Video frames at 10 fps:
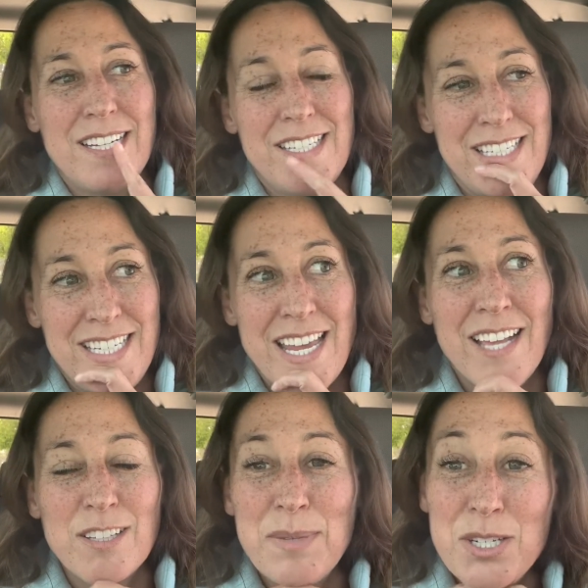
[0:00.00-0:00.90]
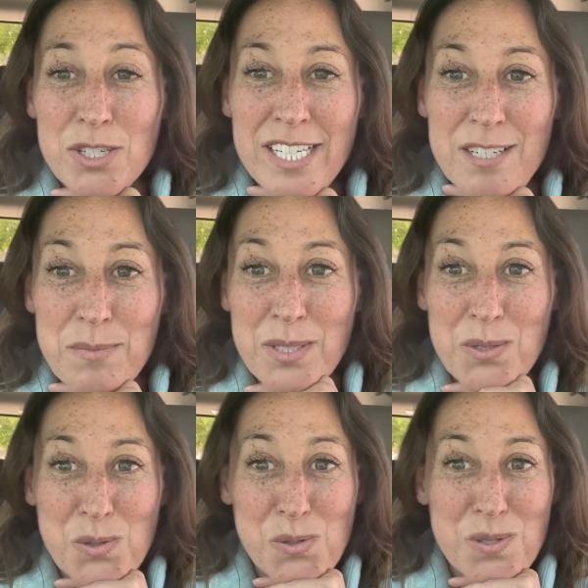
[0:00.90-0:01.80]
to elementary and middle
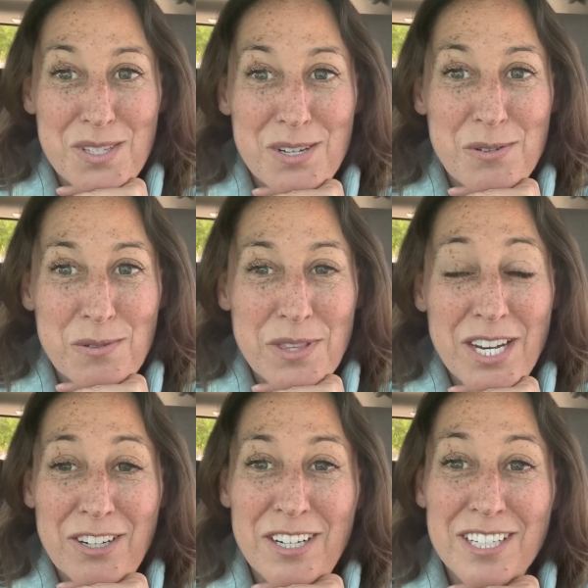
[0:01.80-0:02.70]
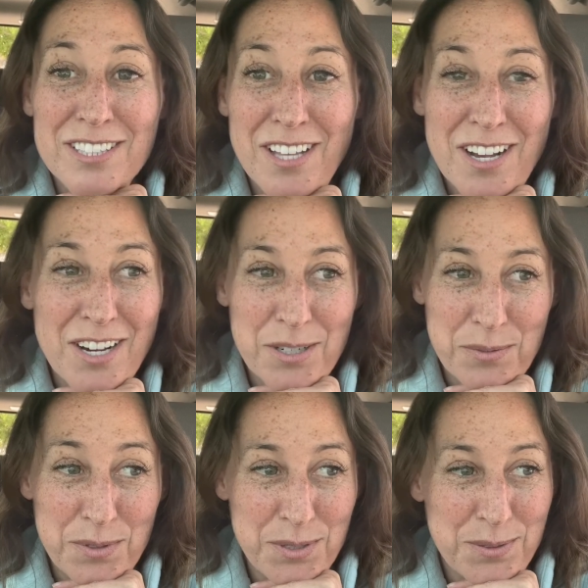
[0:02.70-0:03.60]
schools that are along our
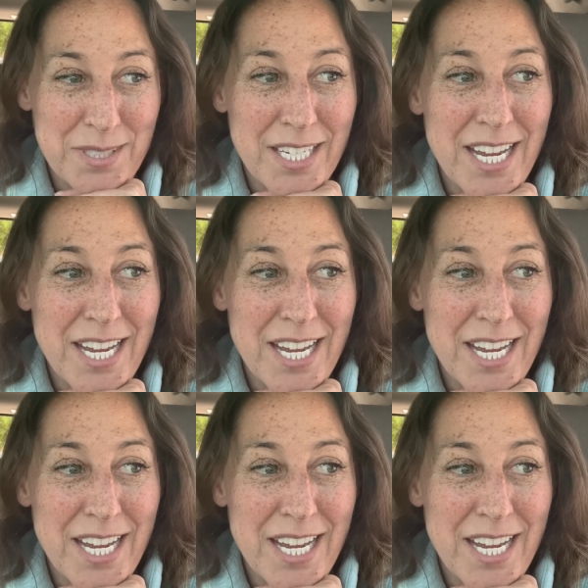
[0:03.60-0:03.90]
route.